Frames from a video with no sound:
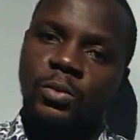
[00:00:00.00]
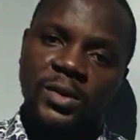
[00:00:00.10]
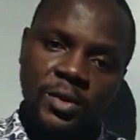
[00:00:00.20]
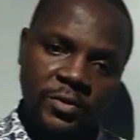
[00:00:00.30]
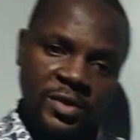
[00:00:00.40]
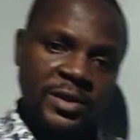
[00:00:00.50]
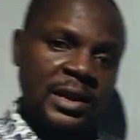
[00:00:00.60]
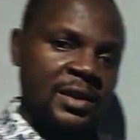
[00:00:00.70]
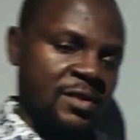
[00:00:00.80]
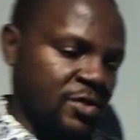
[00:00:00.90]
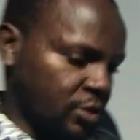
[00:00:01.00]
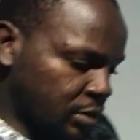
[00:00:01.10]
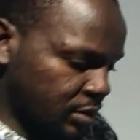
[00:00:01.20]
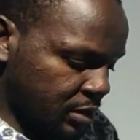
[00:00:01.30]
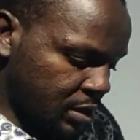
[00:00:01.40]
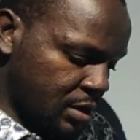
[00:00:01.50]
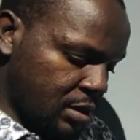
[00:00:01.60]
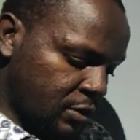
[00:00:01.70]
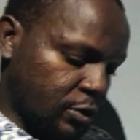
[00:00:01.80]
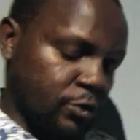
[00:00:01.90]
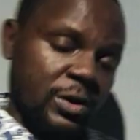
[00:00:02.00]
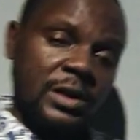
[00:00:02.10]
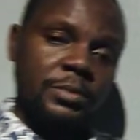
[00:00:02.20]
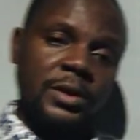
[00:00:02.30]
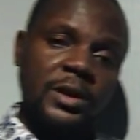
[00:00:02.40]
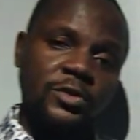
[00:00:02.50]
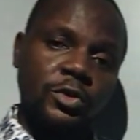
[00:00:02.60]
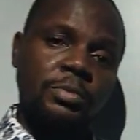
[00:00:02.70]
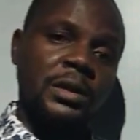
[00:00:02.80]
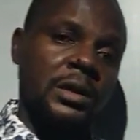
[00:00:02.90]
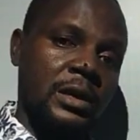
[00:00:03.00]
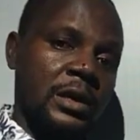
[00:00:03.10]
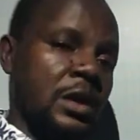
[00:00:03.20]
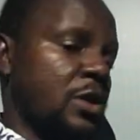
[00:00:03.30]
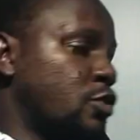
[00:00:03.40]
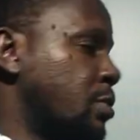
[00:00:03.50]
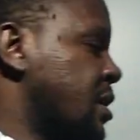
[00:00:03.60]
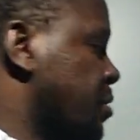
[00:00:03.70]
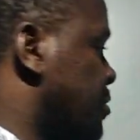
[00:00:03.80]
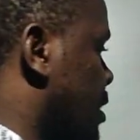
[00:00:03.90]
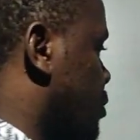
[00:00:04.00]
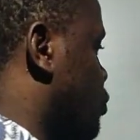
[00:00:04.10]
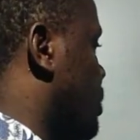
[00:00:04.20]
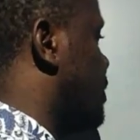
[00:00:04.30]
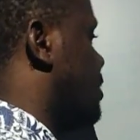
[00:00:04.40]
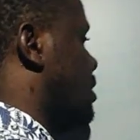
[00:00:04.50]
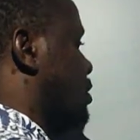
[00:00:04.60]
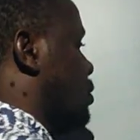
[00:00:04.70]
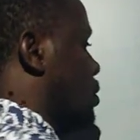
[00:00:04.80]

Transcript: Water of crystallization is also an important topic you might have dealt with in